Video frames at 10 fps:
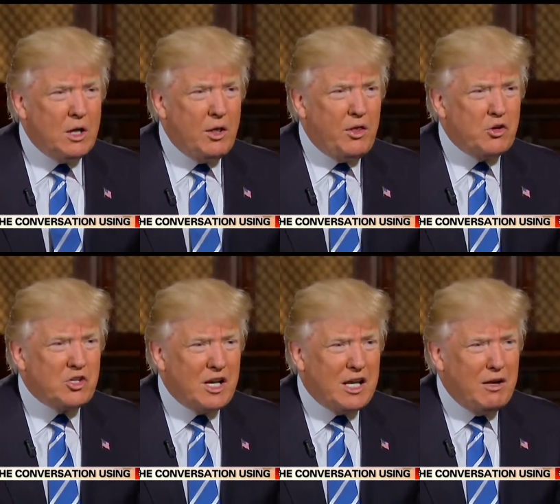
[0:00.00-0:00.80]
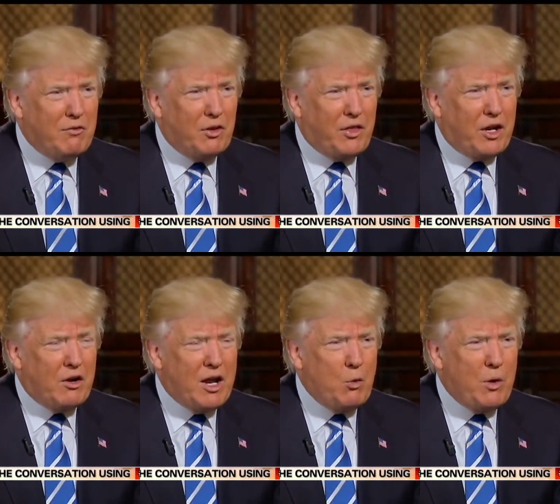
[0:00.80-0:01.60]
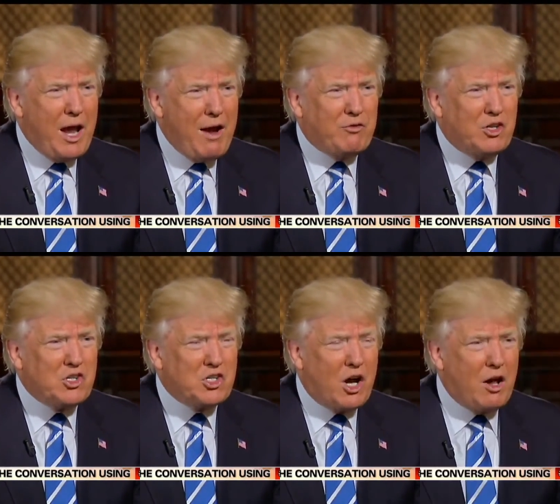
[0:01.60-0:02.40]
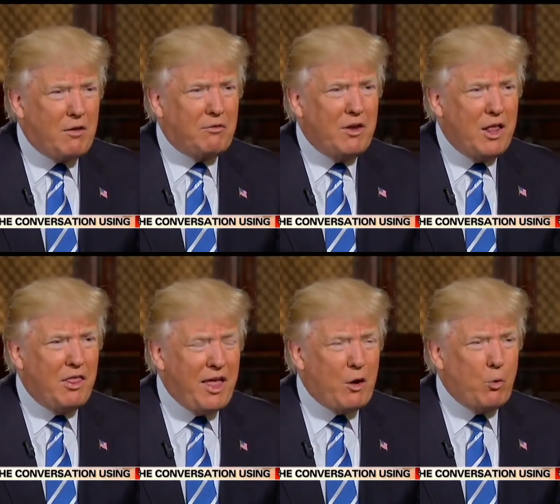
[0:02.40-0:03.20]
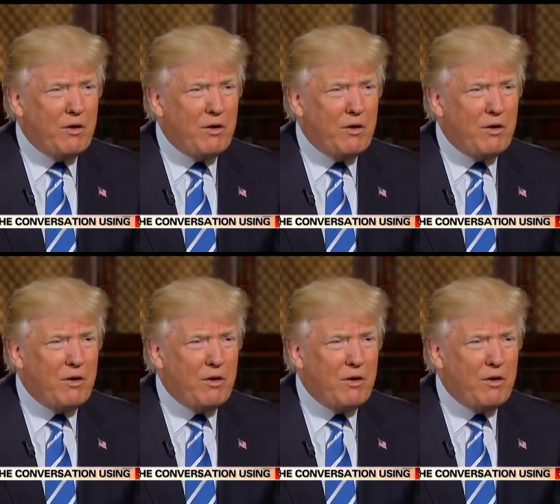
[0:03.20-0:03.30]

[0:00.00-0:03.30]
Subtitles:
There's an evil there, and we have to solve that.